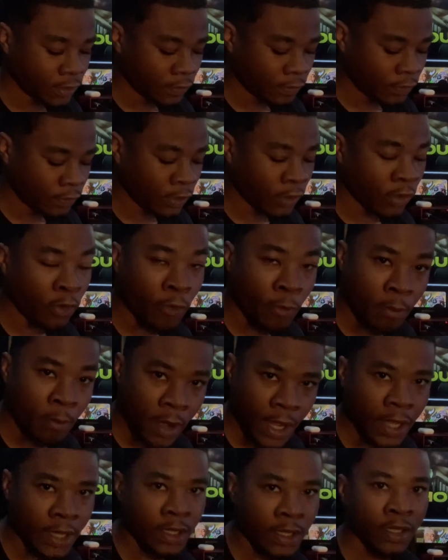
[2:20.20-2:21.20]
Your
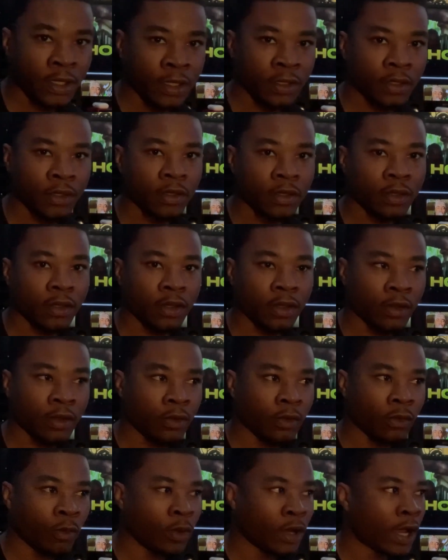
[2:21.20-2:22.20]
body.
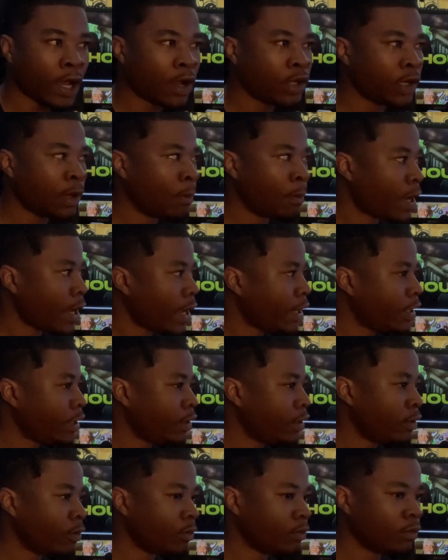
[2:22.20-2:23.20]
Without a body,
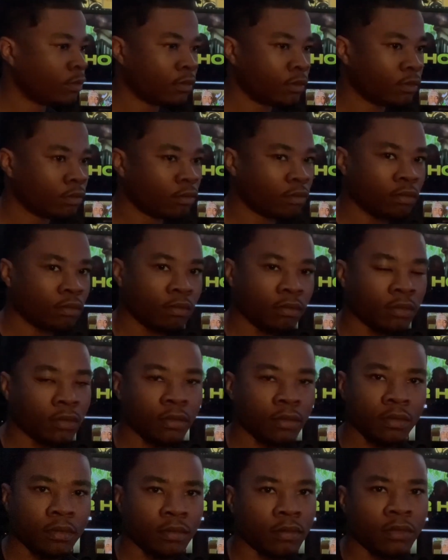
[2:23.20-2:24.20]

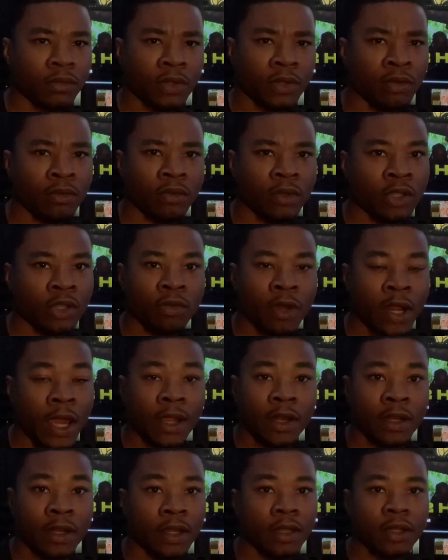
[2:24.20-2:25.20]
you you not
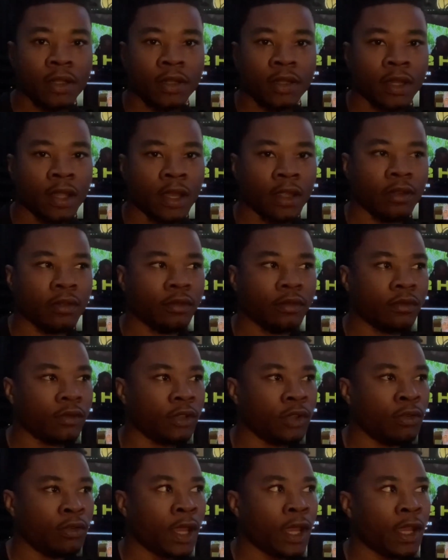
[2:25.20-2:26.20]
nothing. Like,
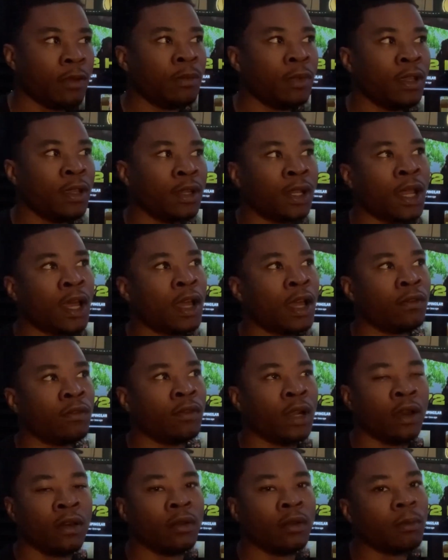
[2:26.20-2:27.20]
you can't be alive
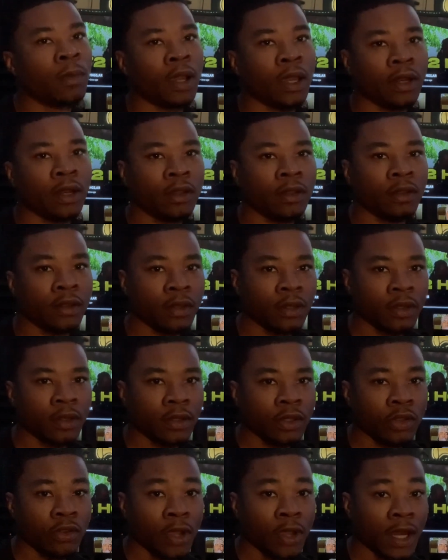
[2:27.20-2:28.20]
without a body.
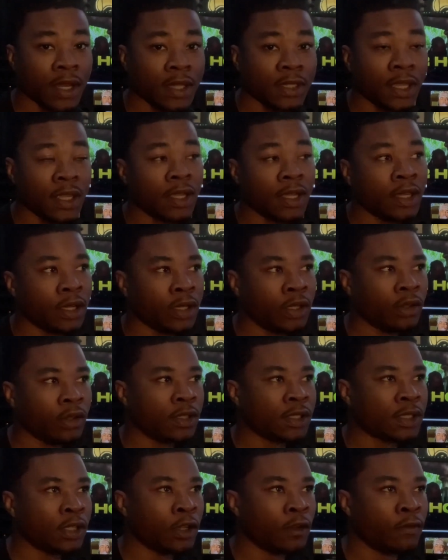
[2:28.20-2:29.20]
You gotta take care of
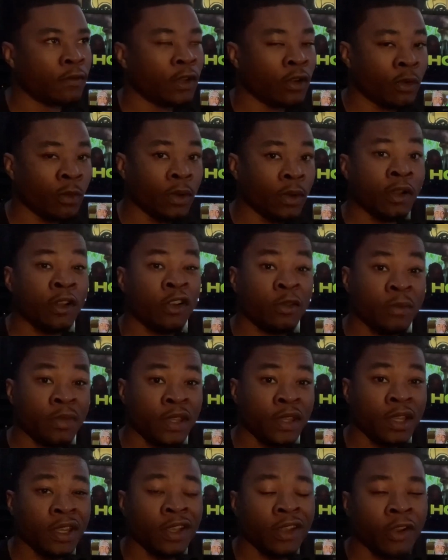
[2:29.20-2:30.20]
yourself, your
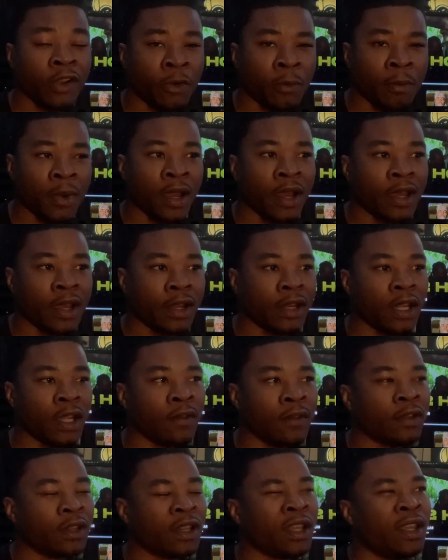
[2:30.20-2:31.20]
well-being, your mind,
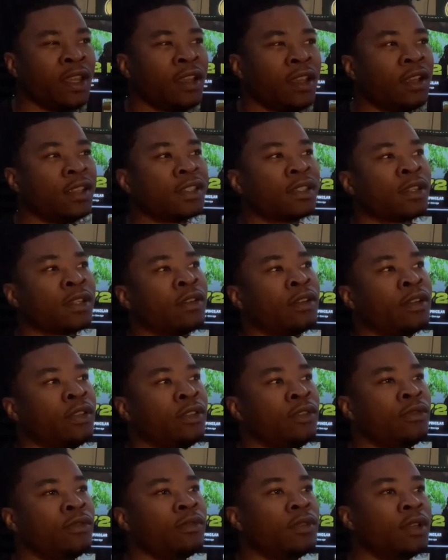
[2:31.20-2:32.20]
everything concerning
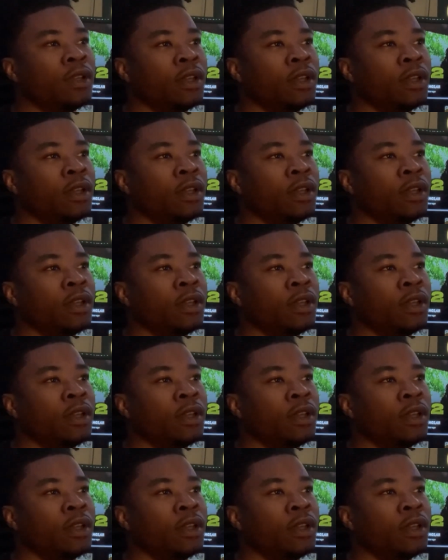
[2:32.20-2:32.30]
you.